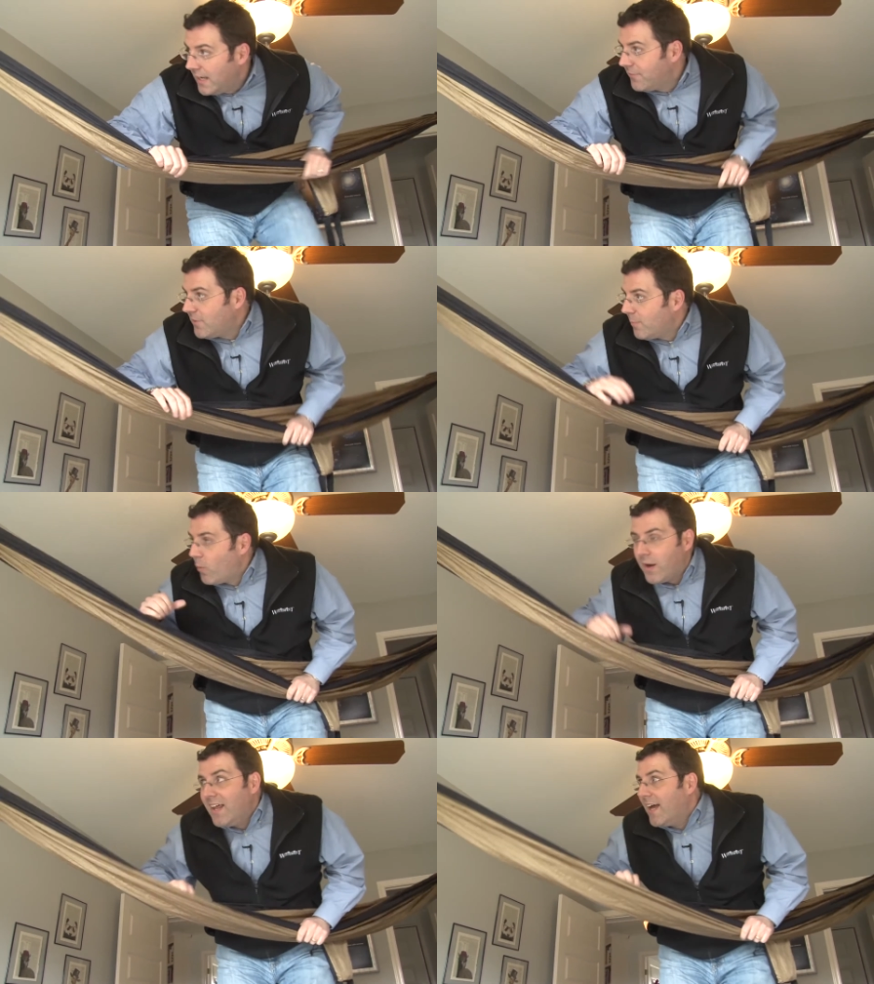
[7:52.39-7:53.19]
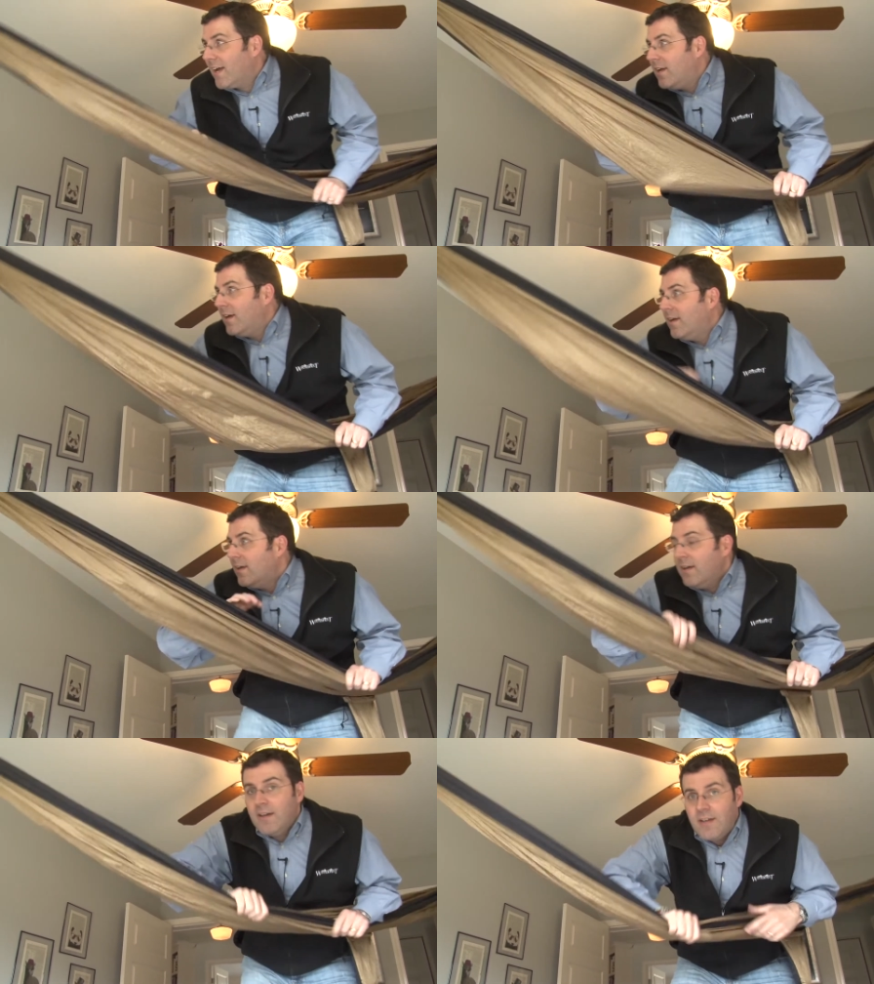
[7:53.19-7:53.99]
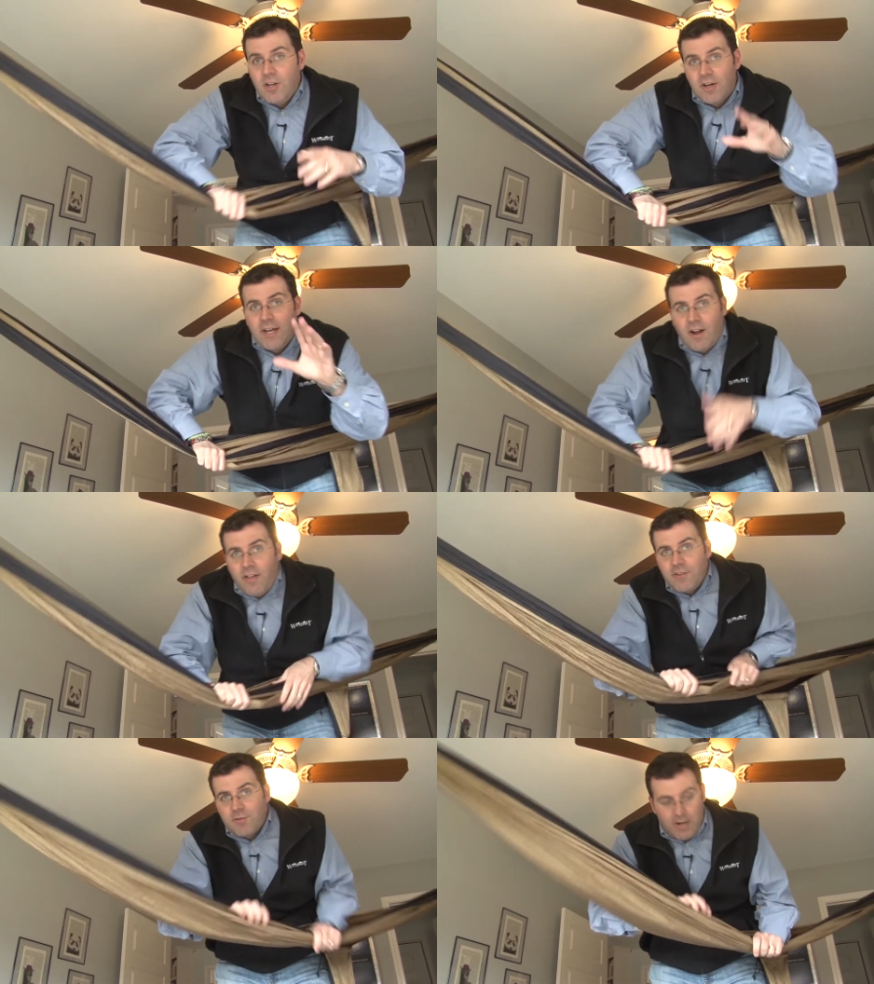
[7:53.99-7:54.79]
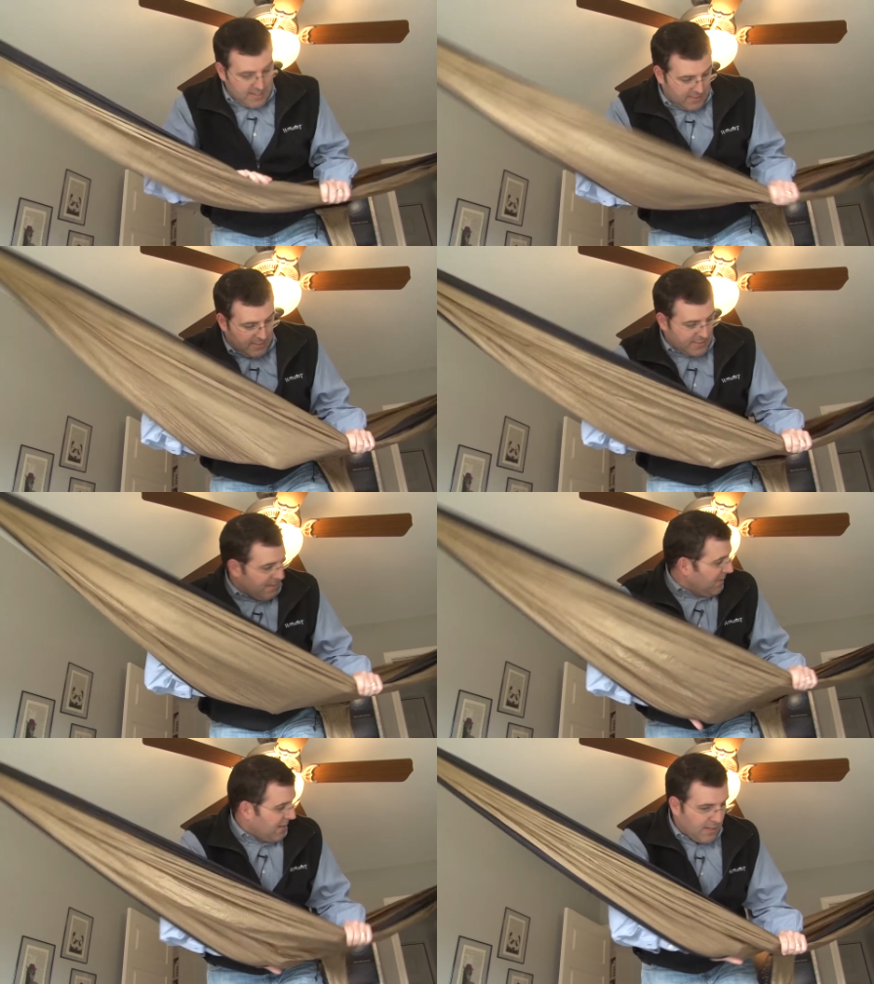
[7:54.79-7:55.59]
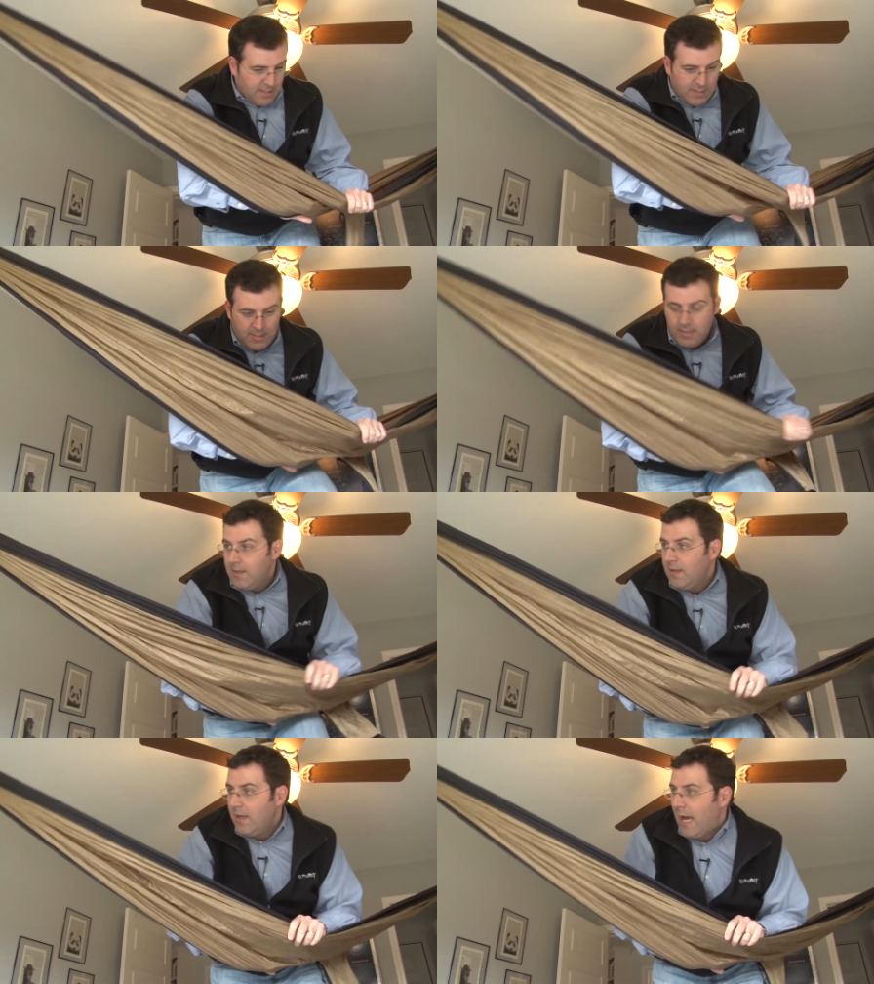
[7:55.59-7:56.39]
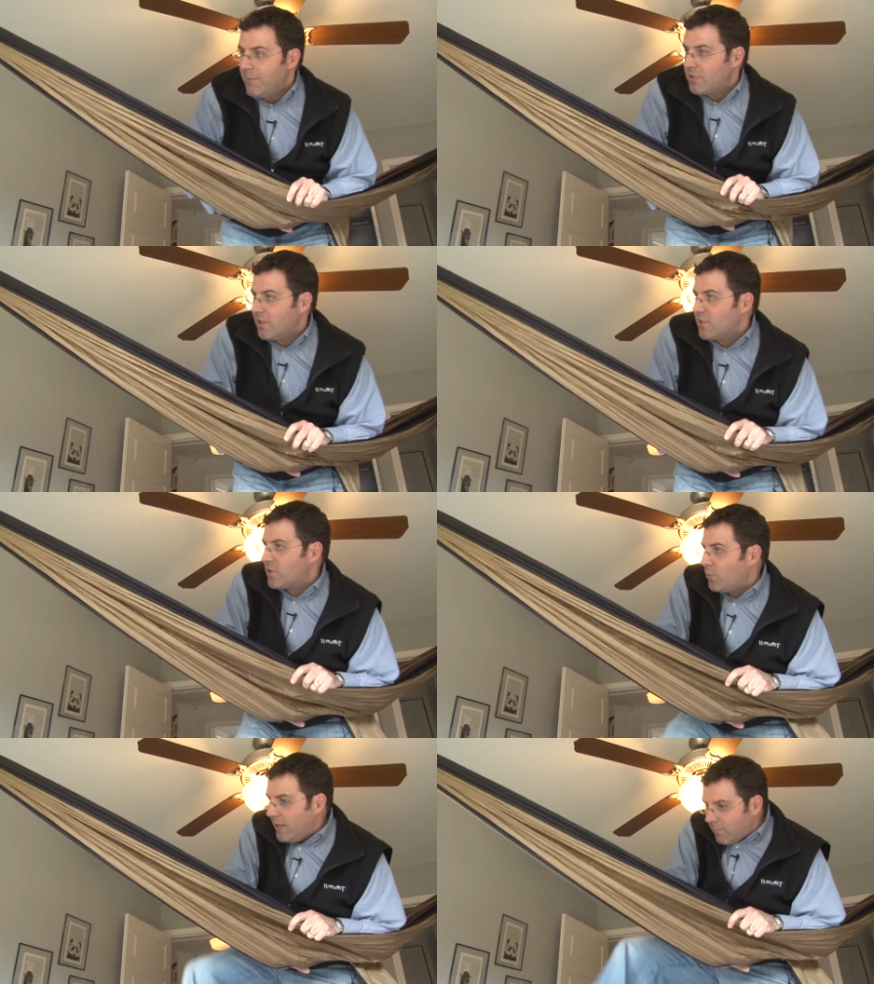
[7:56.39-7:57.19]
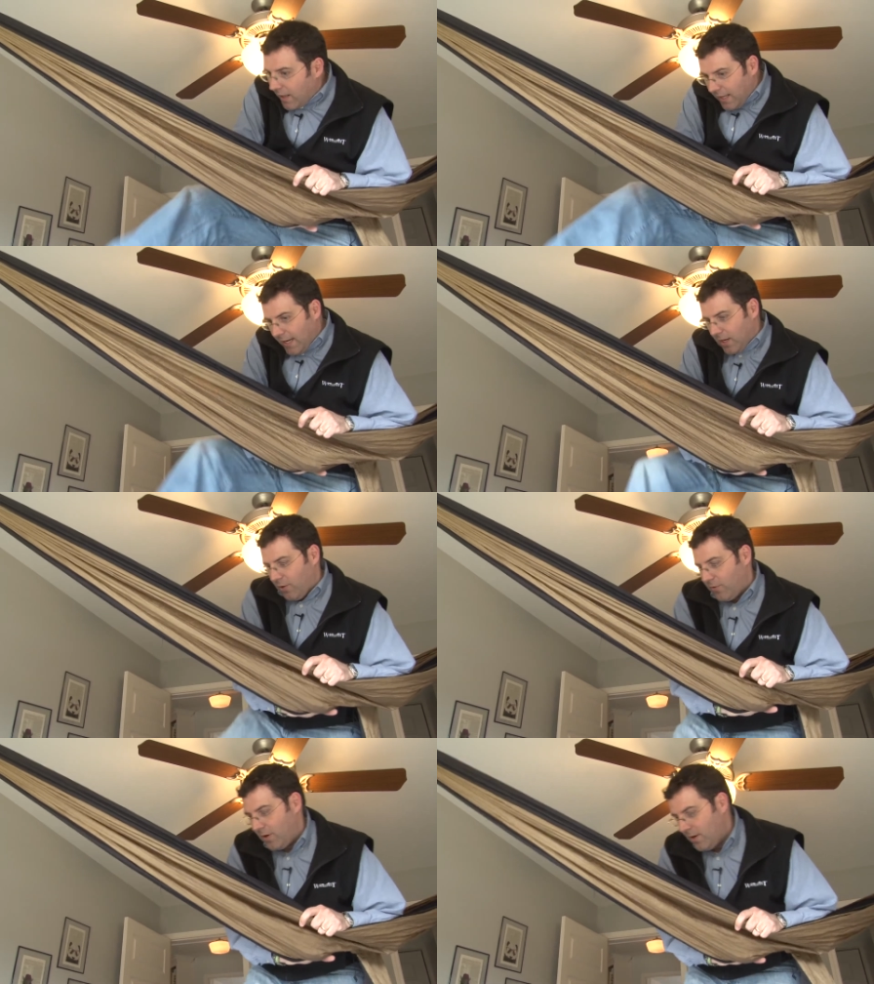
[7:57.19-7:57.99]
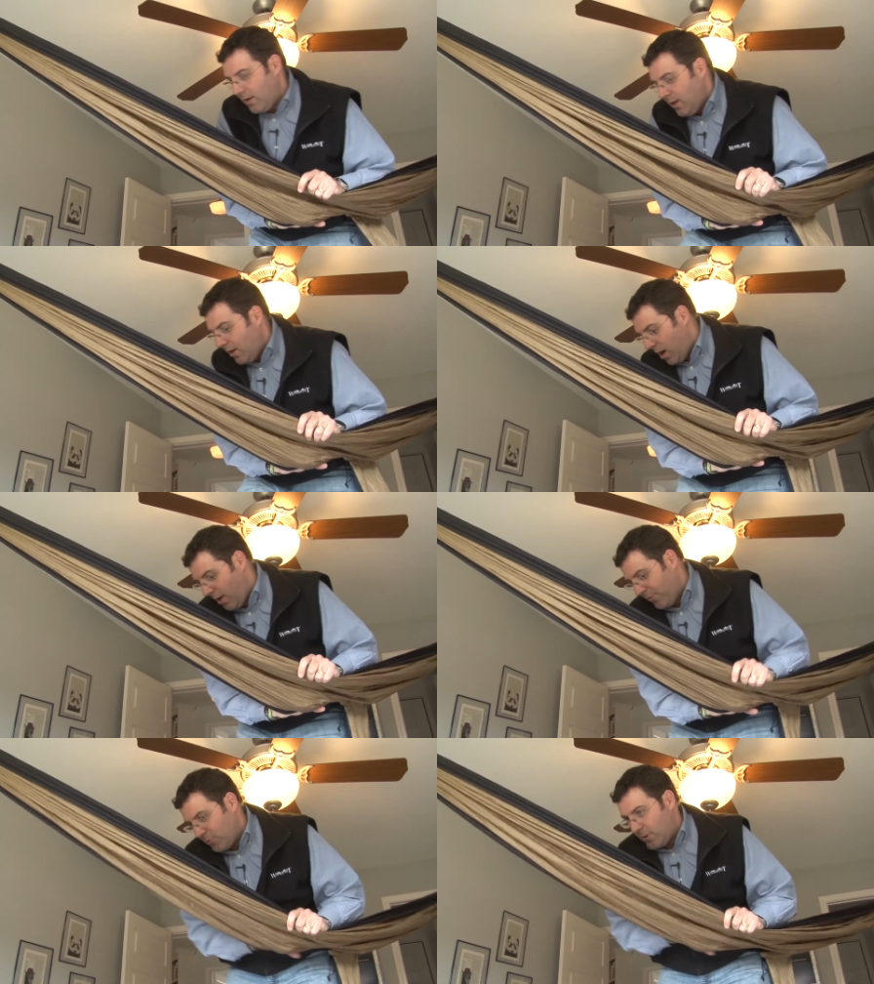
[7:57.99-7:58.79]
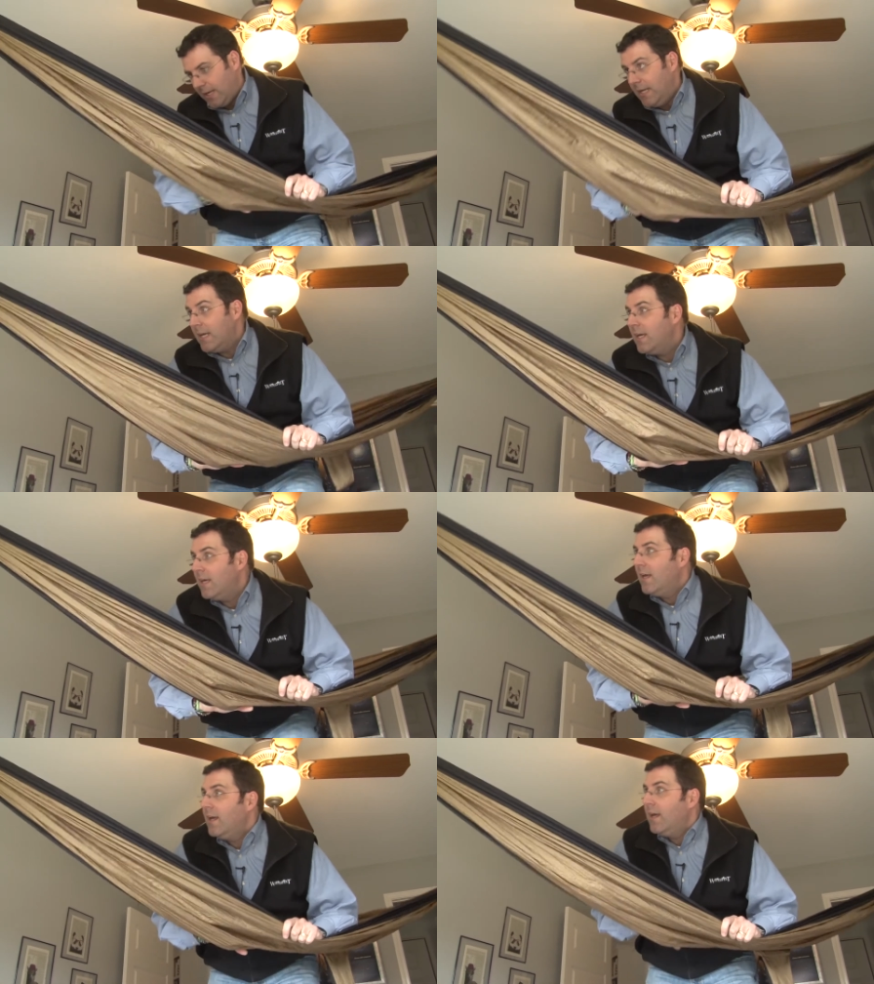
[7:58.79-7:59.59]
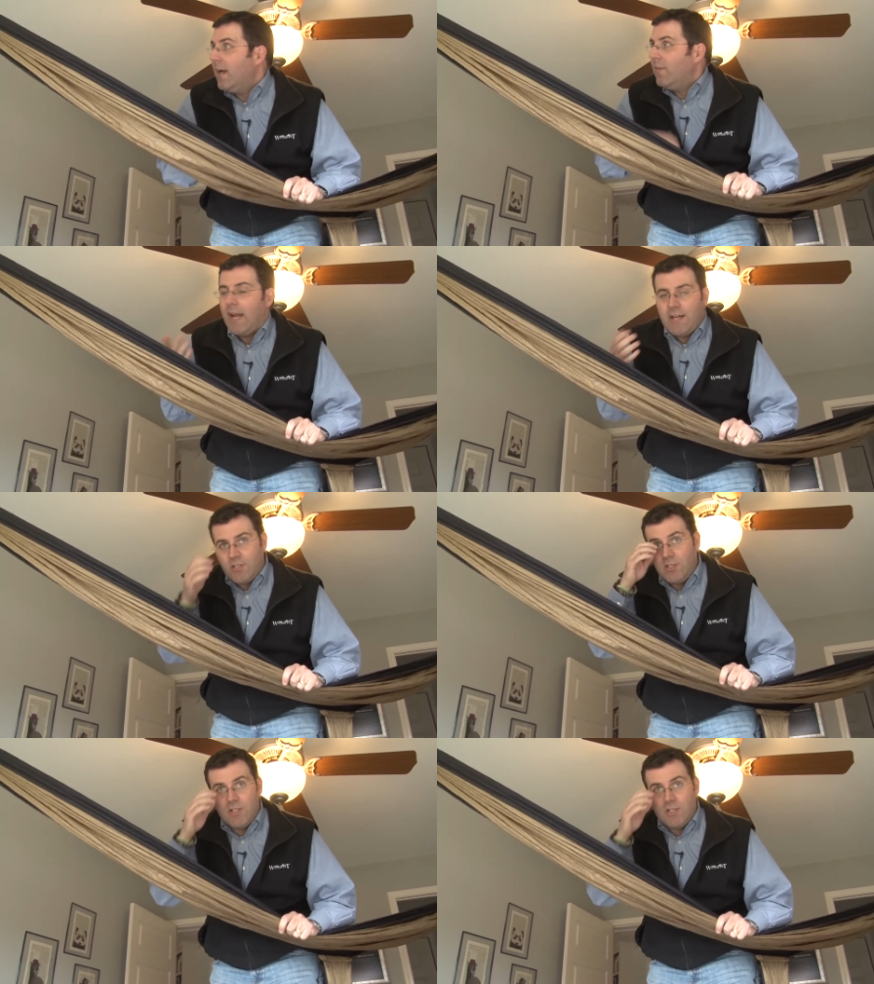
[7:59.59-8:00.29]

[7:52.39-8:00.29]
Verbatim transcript: lift up one leg. Okay, you're getting all this right because I'm gonna I'm just gonna swing my leg over on three, and then I should